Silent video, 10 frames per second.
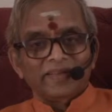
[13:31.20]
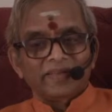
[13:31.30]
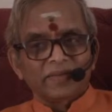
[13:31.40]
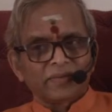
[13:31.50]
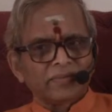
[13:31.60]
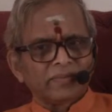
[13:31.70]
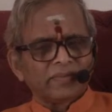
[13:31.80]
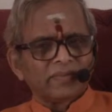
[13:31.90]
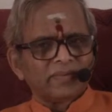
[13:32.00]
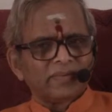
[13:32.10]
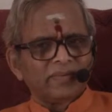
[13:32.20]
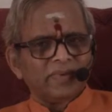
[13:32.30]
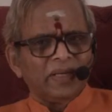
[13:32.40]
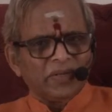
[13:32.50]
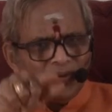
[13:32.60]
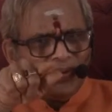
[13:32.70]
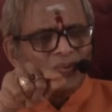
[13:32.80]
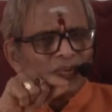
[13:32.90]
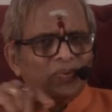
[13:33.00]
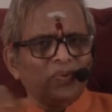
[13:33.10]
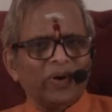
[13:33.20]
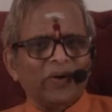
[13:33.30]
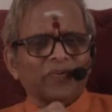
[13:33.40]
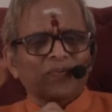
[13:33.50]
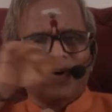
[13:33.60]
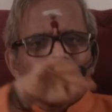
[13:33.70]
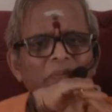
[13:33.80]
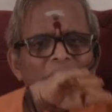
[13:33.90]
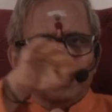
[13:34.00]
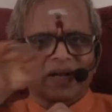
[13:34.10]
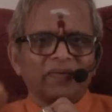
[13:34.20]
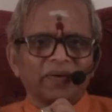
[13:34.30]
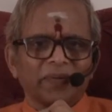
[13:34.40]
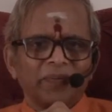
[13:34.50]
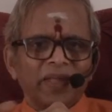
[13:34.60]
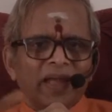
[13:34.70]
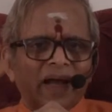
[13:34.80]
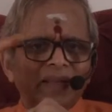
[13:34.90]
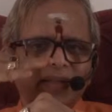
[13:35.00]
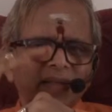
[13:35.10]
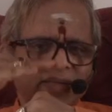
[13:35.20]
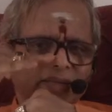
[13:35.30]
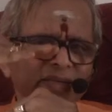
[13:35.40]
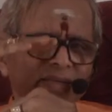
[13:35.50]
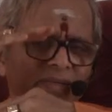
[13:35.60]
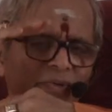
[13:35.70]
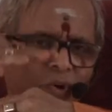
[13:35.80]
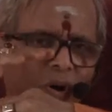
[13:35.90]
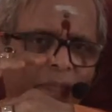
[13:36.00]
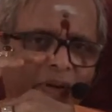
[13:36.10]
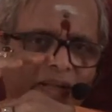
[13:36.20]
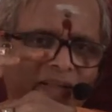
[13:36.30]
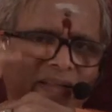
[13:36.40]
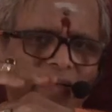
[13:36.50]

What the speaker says: So, it's you who have formed the cover. And this is stopping. This